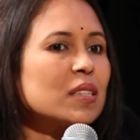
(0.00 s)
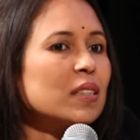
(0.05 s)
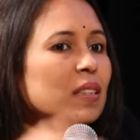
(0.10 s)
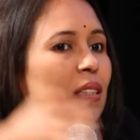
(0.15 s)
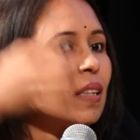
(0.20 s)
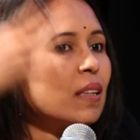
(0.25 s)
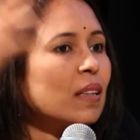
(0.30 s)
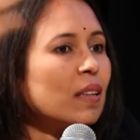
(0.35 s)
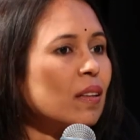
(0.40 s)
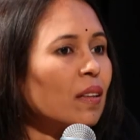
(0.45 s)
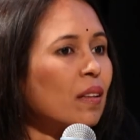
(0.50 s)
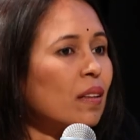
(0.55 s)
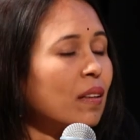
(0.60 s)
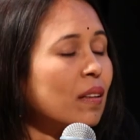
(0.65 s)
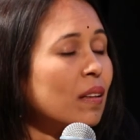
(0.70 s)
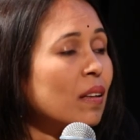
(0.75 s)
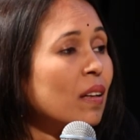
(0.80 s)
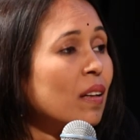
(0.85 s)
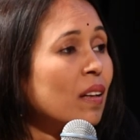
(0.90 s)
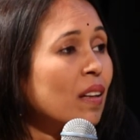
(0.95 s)

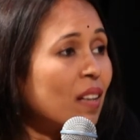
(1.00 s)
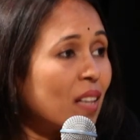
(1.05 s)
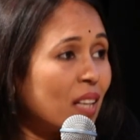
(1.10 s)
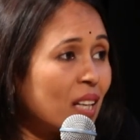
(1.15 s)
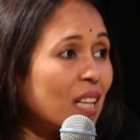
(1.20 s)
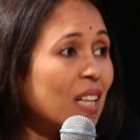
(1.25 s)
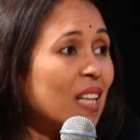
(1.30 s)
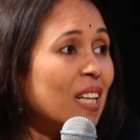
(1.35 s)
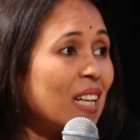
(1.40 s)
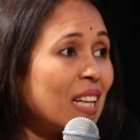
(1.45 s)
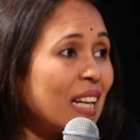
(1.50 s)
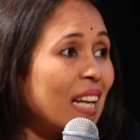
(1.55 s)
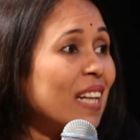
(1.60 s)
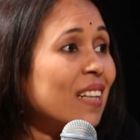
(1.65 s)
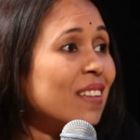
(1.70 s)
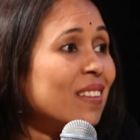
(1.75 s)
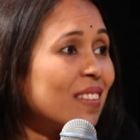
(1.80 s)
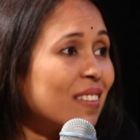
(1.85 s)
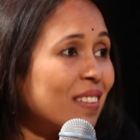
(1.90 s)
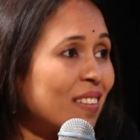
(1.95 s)
scene
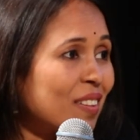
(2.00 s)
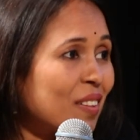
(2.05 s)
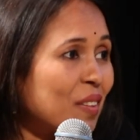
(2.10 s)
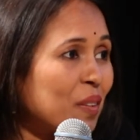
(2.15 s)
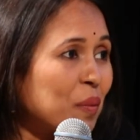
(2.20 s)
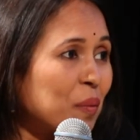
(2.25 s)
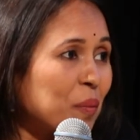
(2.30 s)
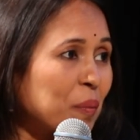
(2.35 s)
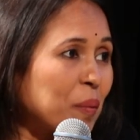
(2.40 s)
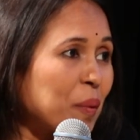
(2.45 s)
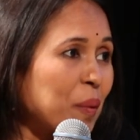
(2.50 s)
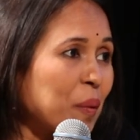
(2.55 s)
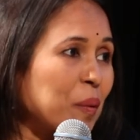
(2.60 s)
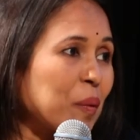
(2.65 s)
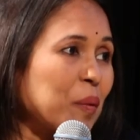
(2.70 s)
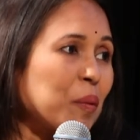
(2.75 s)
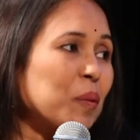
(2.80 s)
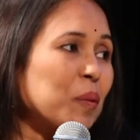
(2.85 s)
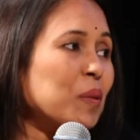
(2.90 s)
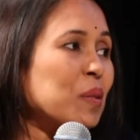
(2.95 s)
later, you know.